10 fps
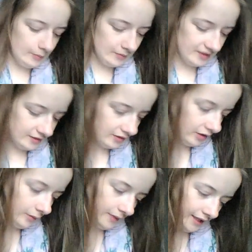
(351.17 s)
Um,
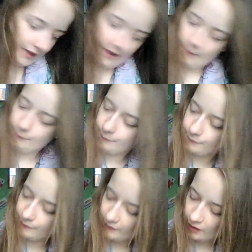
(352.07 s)
she
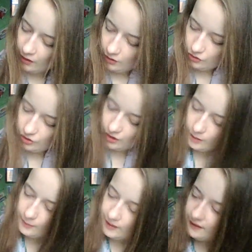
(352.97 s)
got me
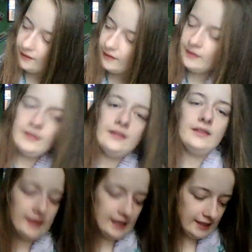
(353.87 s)
these
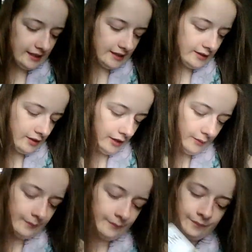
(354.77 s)
two
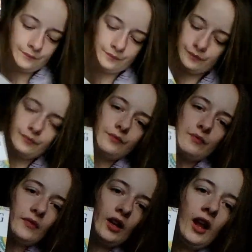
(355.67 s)
and they were
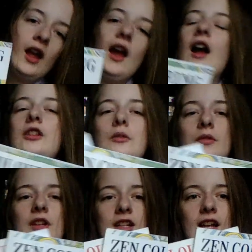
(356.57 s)
in like a
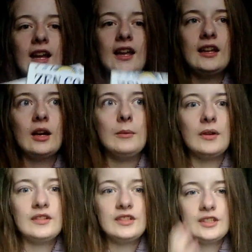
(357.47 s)
Morrison's
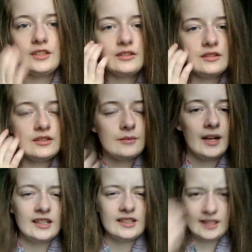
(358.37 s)
magazine
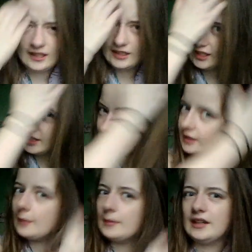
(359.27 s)
I believe it was
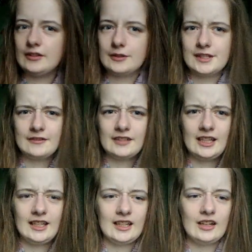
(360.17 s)
7.99 not a good thing,
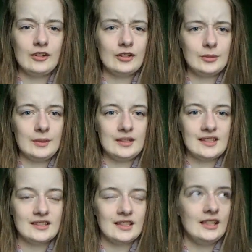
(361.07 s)
but
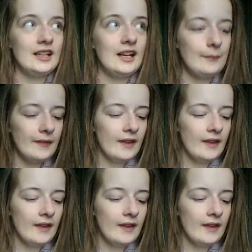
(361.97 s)
um, for